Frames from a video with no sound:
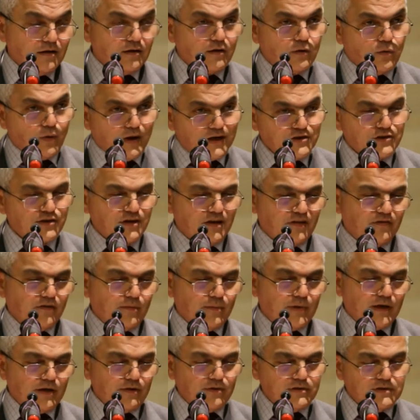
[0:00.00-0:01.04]
question, if I
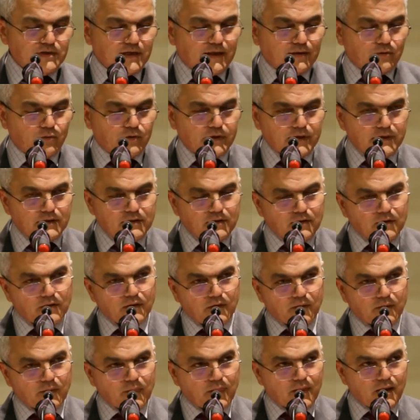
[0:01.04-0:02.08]
may use that
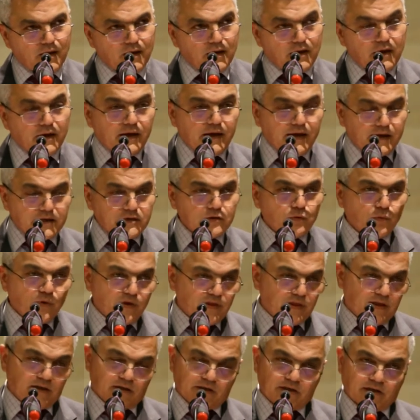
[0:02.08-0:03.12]
word, is
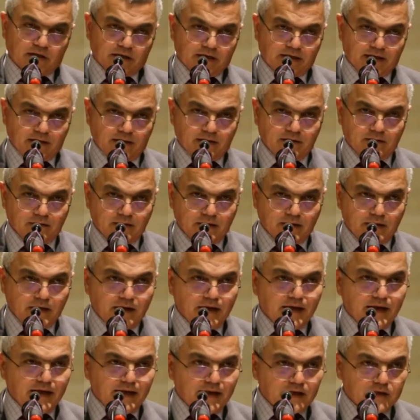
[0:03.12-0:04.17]
within Turkey,
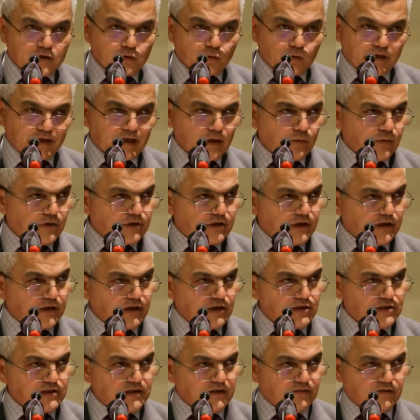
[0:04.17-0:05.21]
is working with
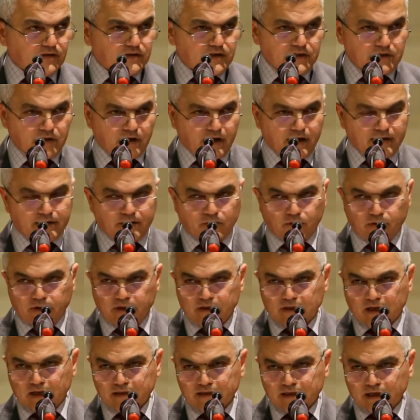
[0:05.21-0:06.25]
Turkish civil society
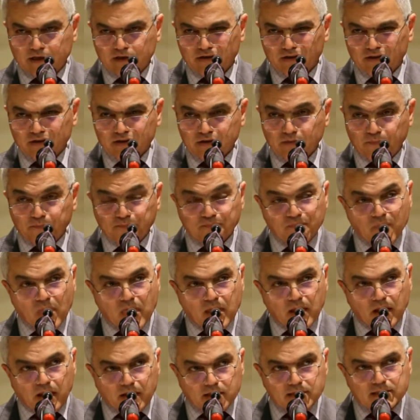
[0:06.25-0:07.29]
organizations,
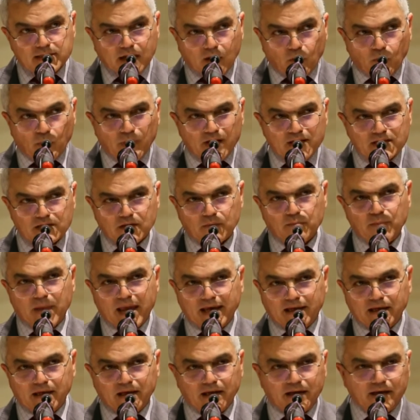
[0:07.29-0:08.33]
in some ways
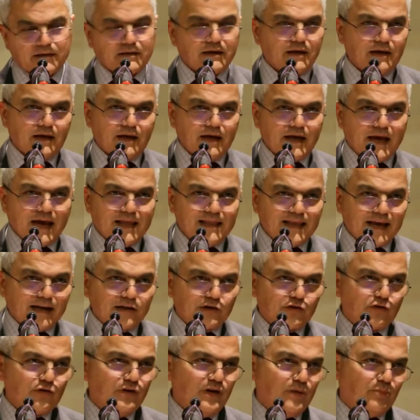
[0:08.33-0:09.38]
making it
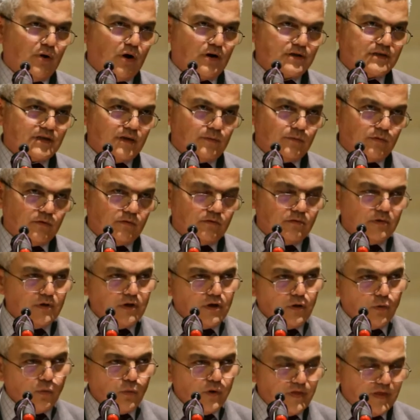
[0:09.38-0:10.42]
electorally possible
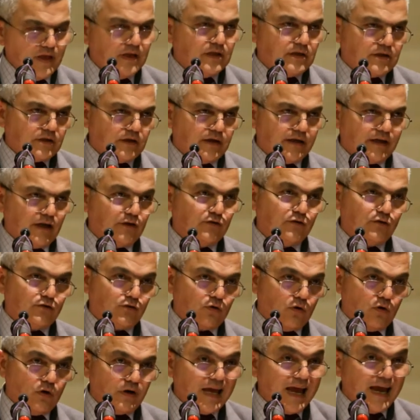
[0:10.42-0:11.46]
within Turkey to
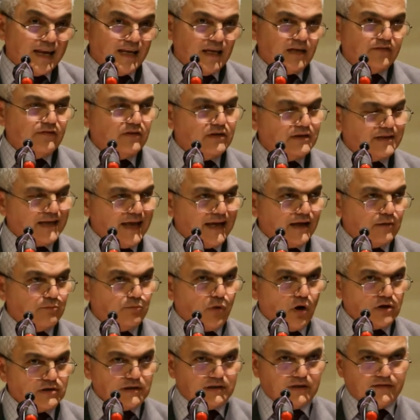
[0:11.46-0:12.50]
talk and even take
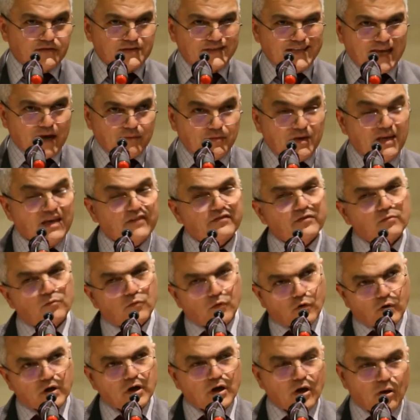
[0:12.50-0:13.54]
positive step, even
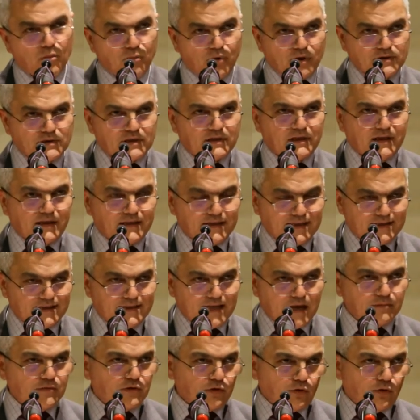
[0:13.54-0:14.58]
more positive
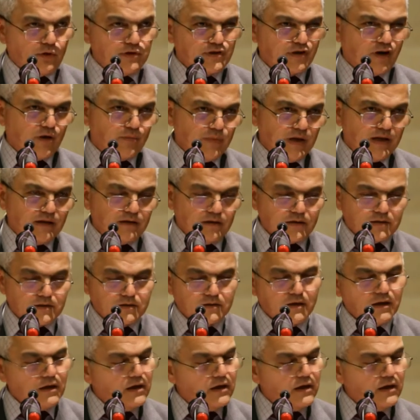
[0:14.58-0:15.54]
step towards Armenians.